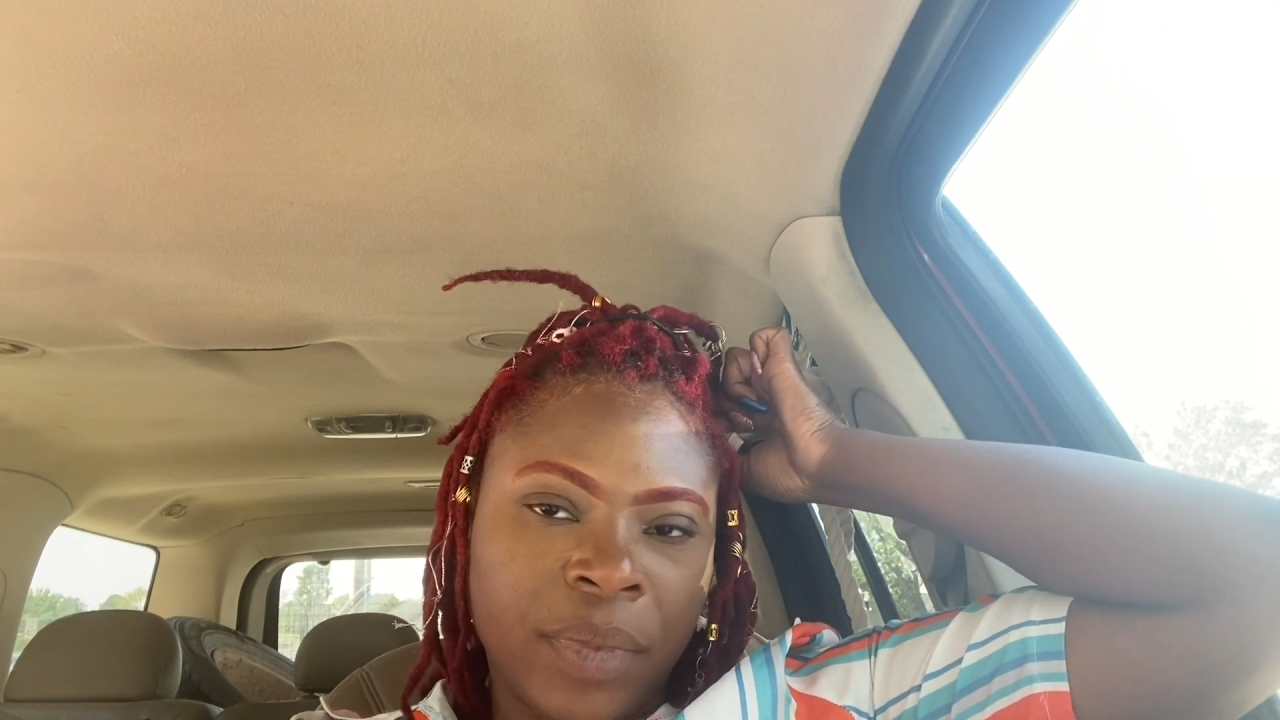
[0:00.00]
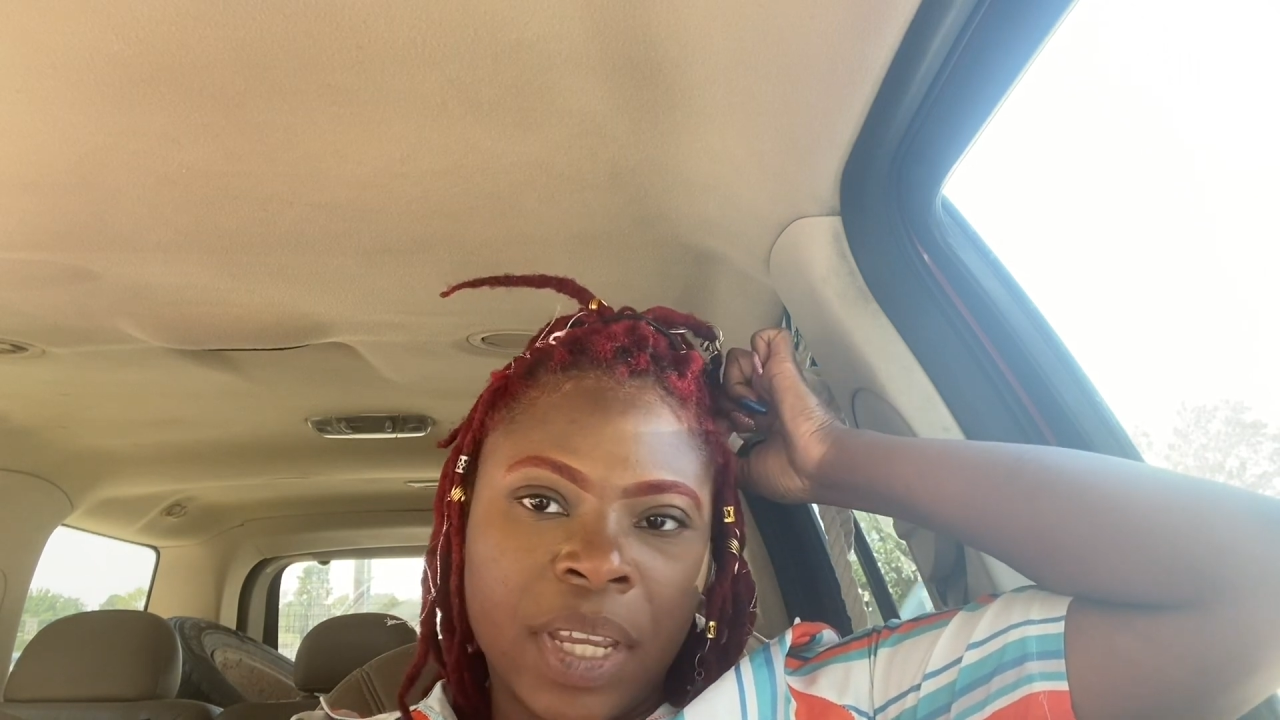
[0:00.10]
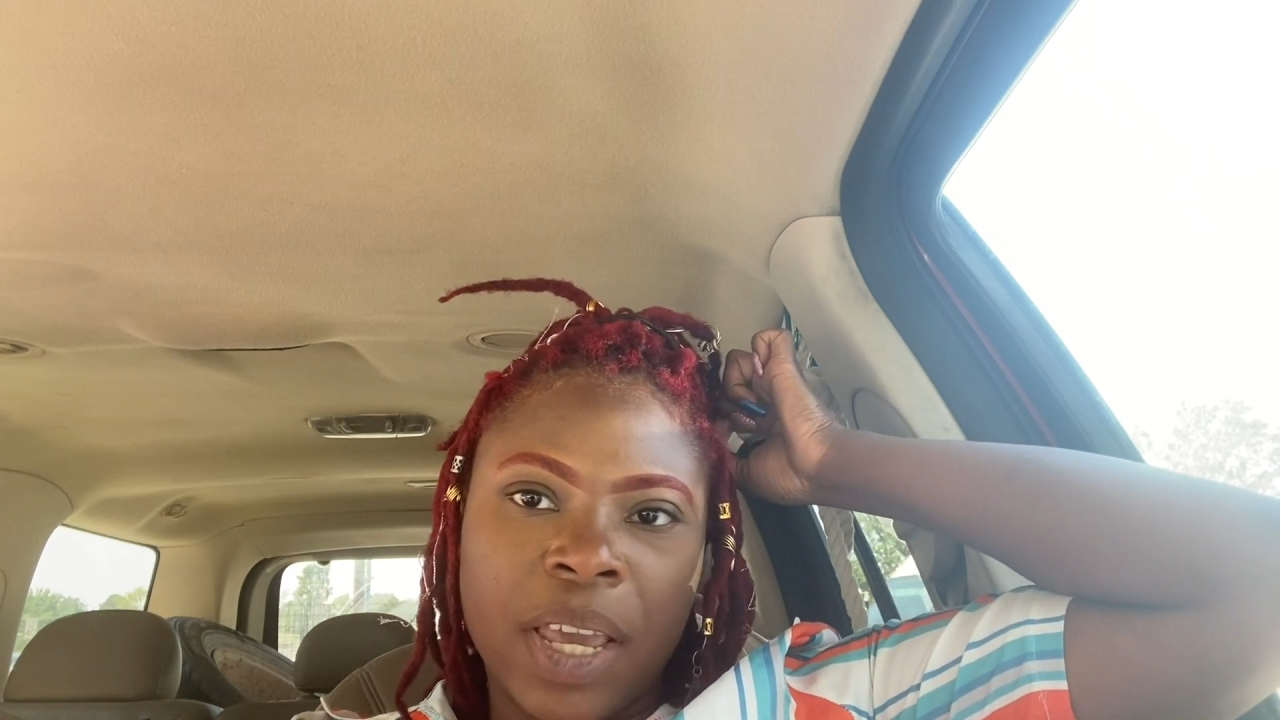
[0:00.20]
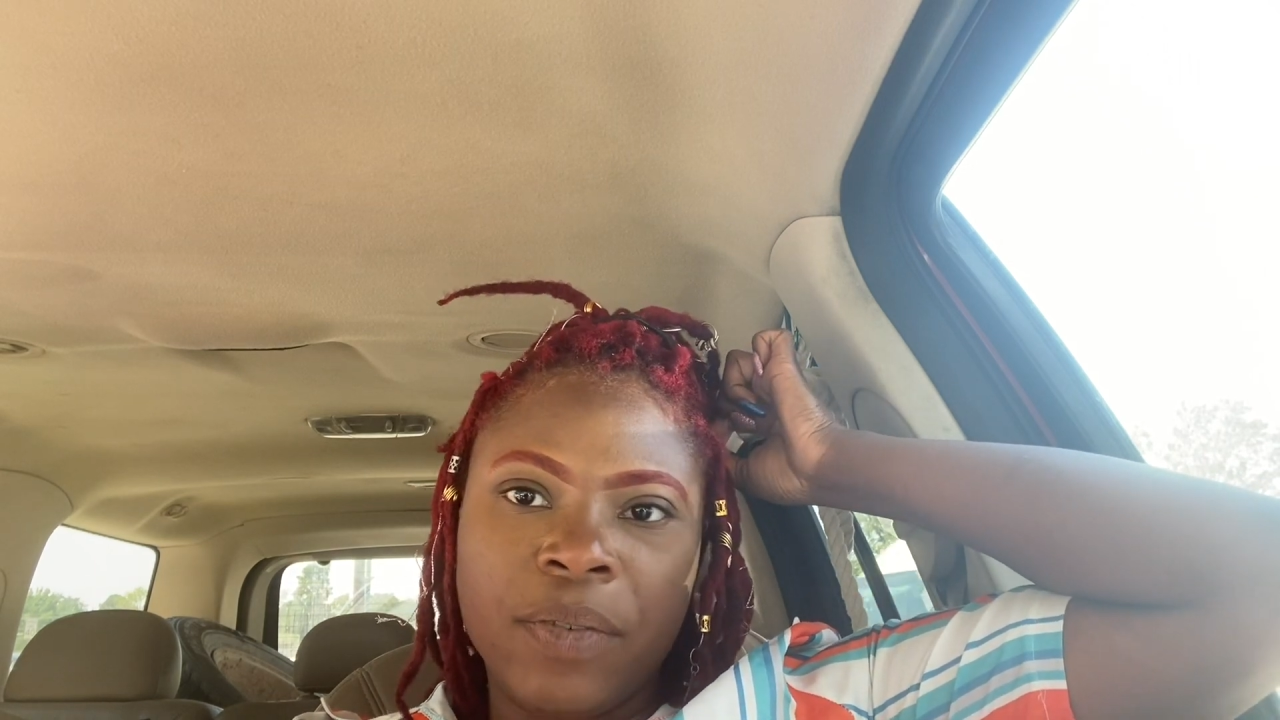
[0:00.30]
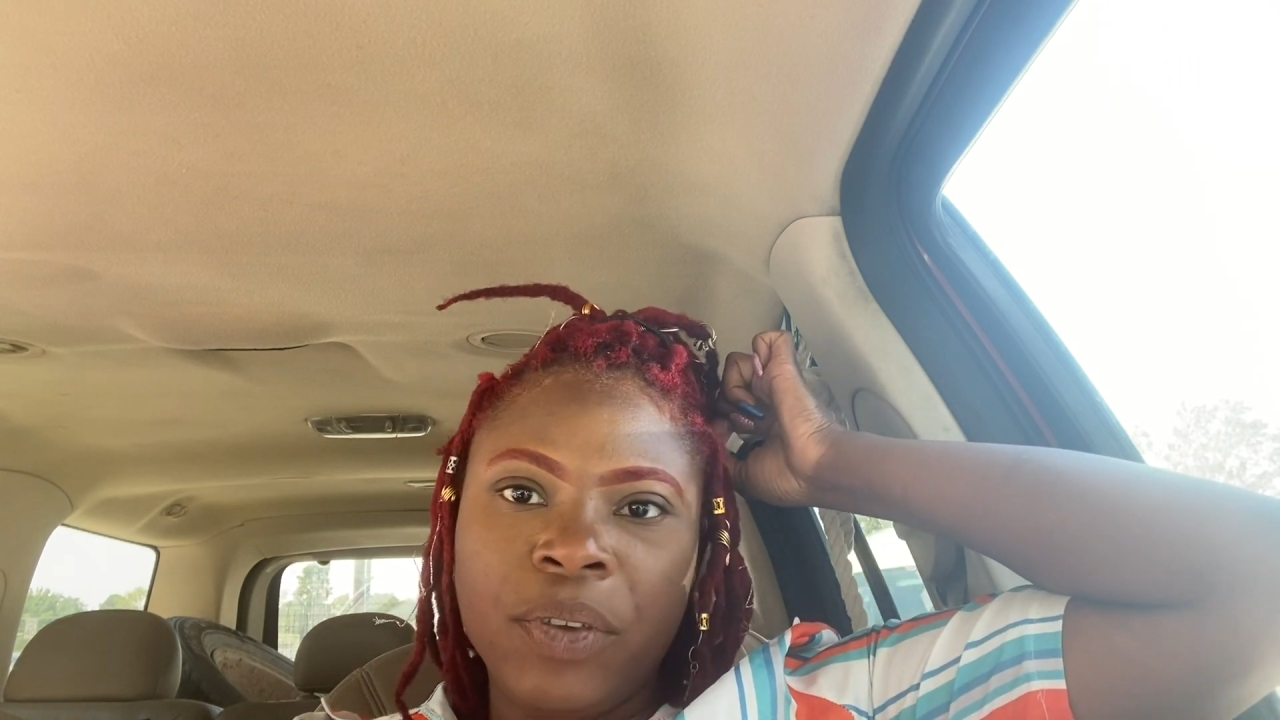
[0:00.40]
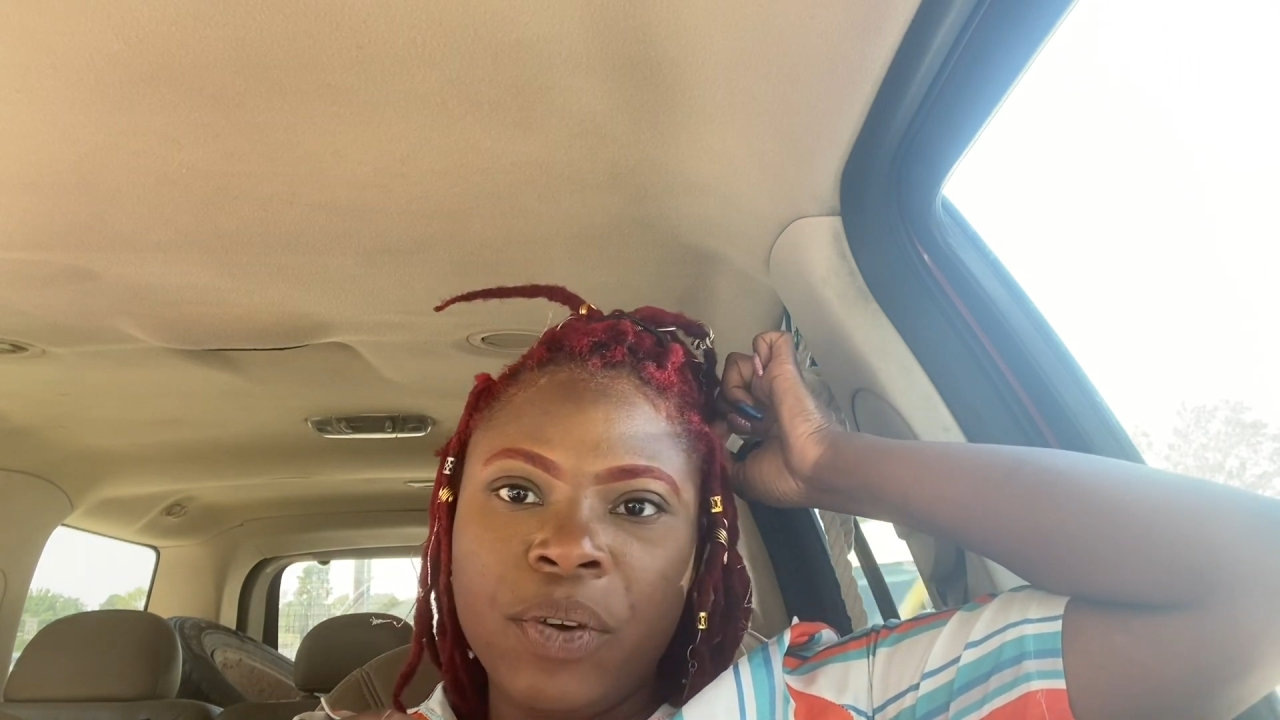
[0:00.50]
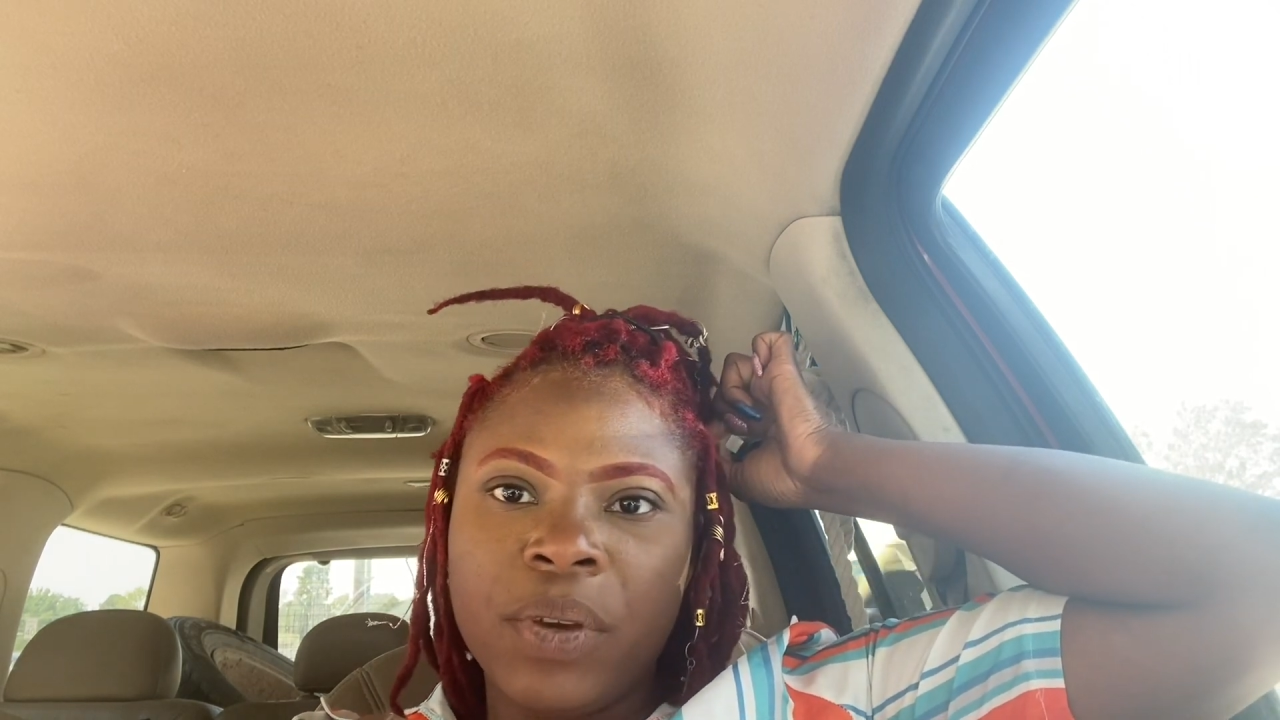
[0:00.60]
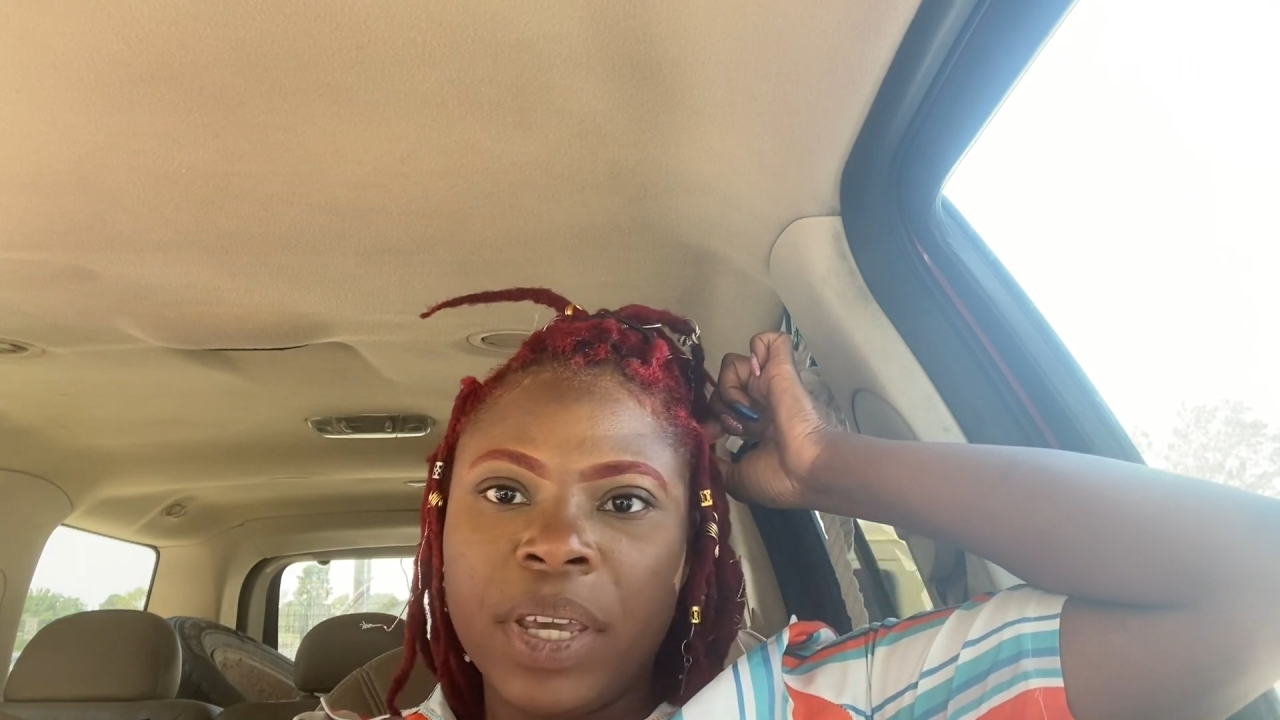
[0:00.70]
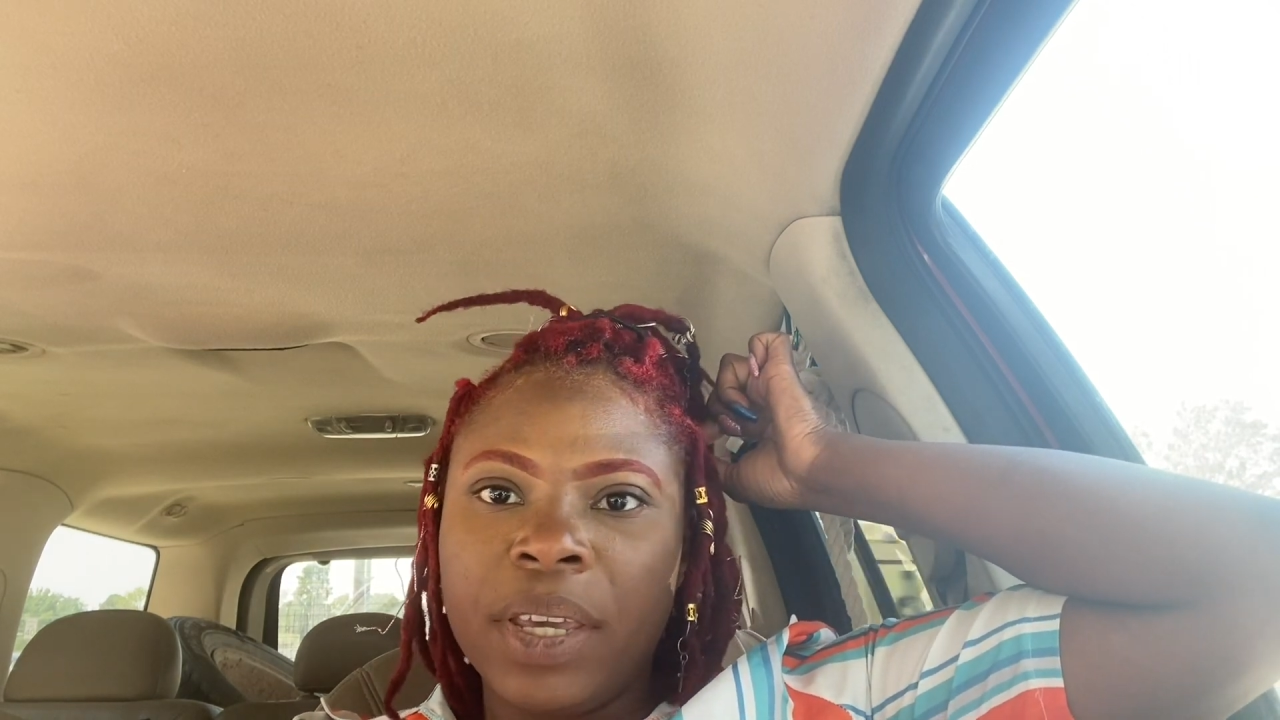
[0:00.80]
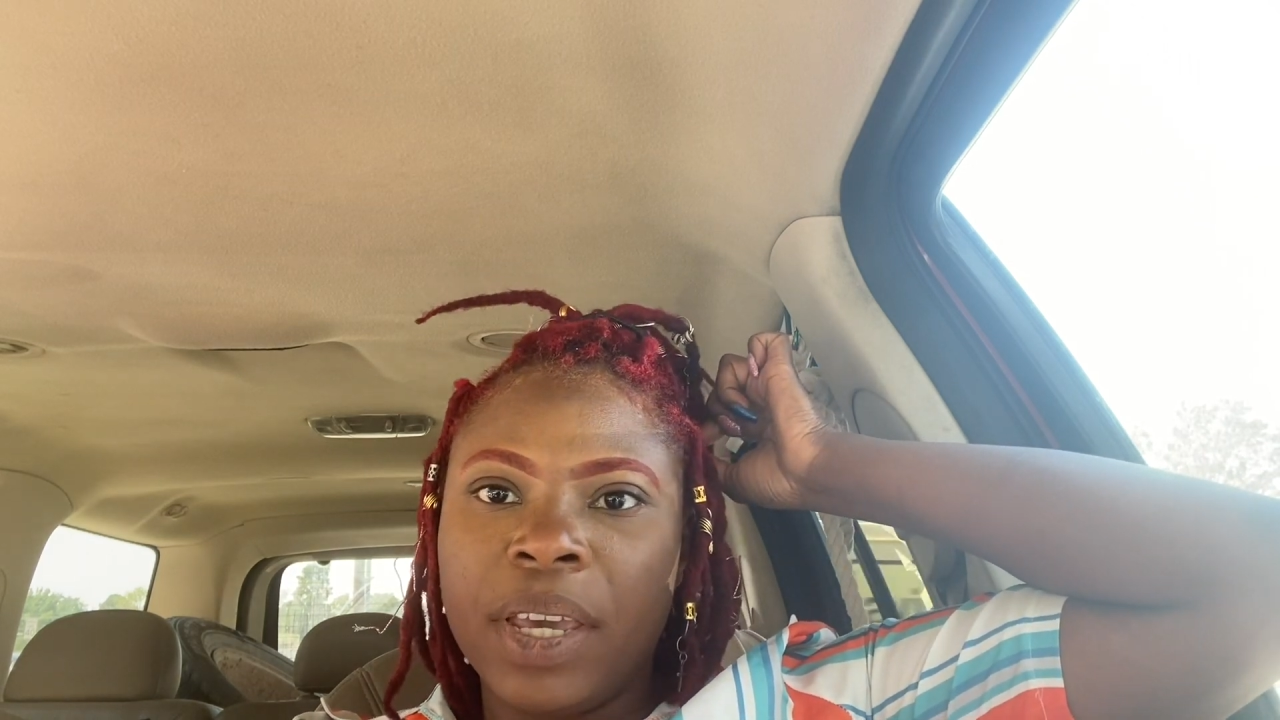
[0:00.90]
If you
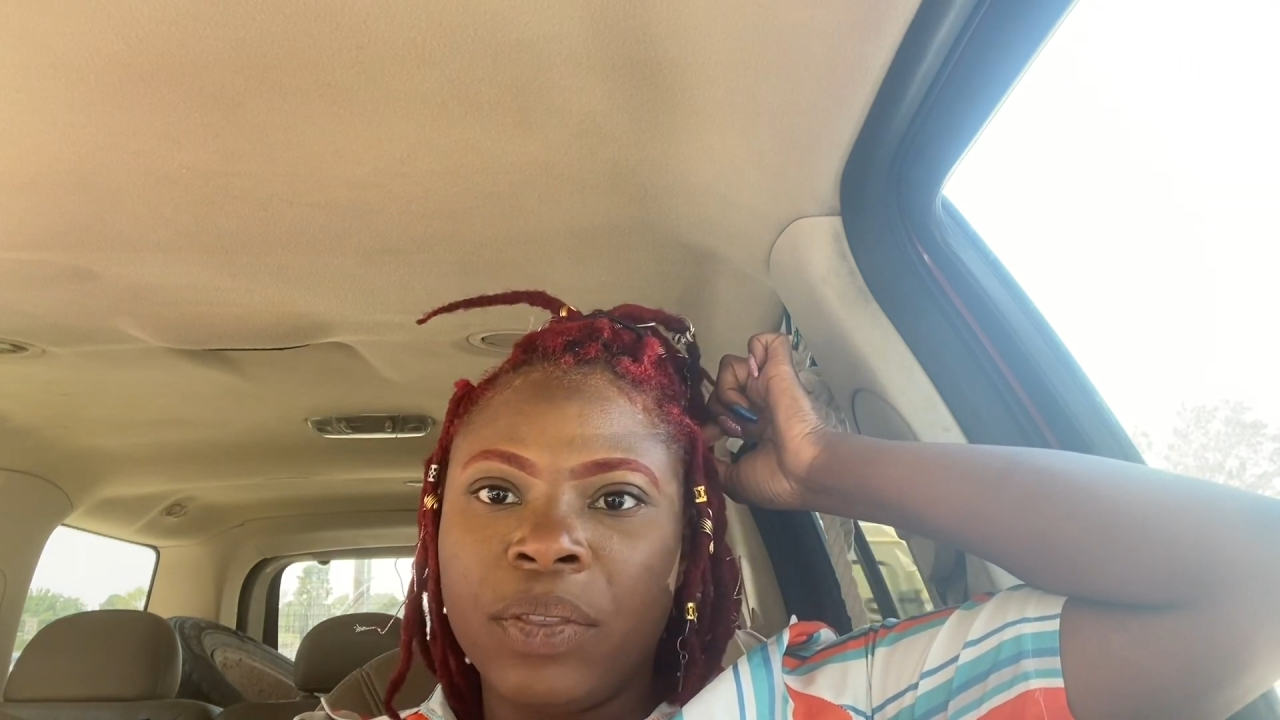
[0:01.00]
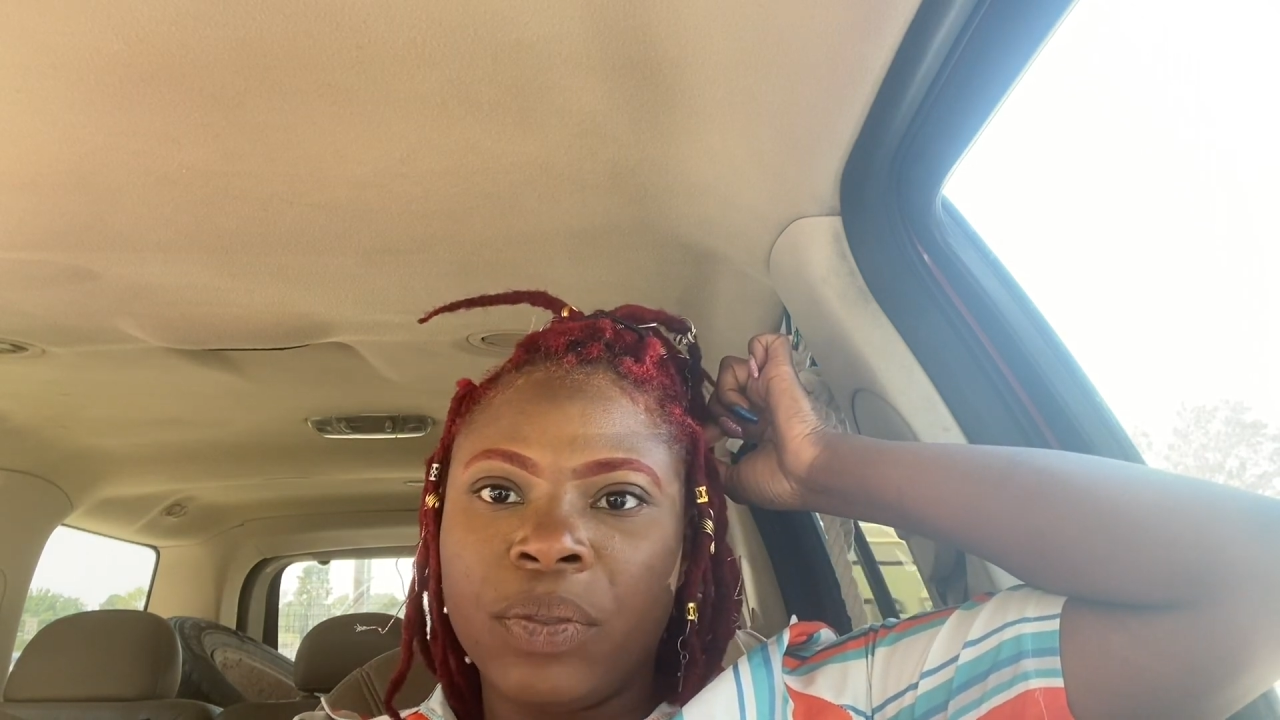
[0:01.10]
can get